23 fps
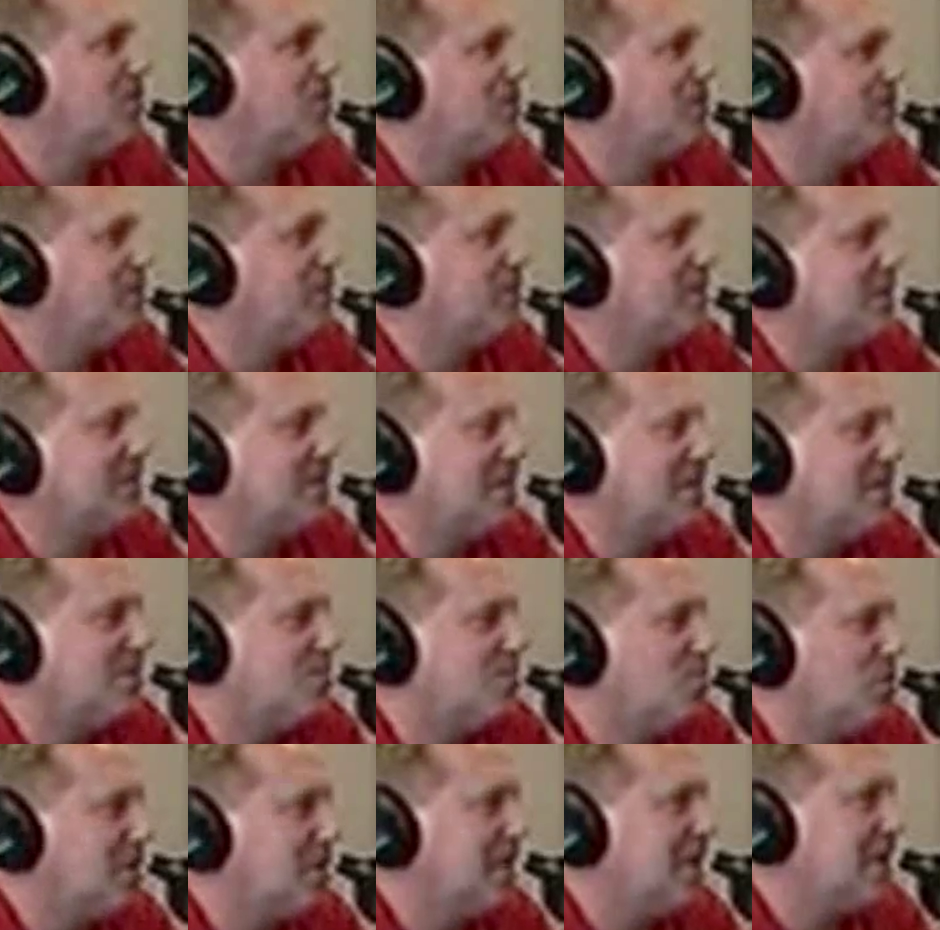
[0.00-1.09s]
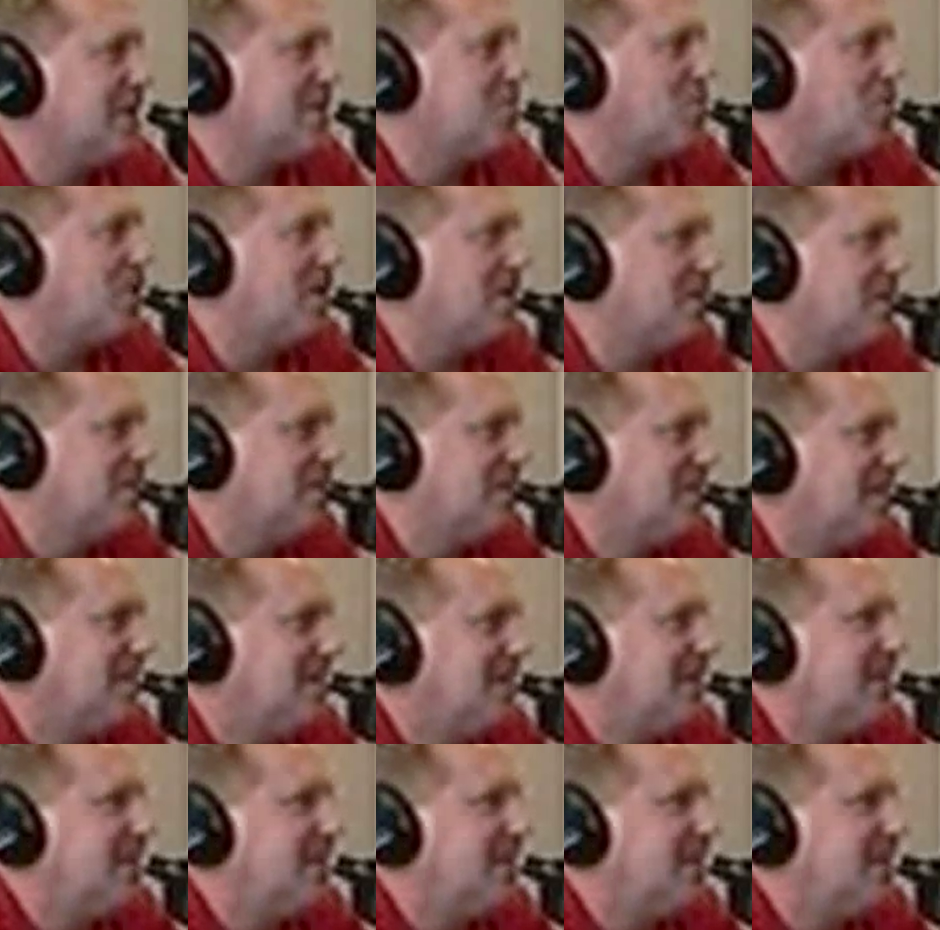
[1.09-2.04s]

And sold for $50,000 more than the ask price.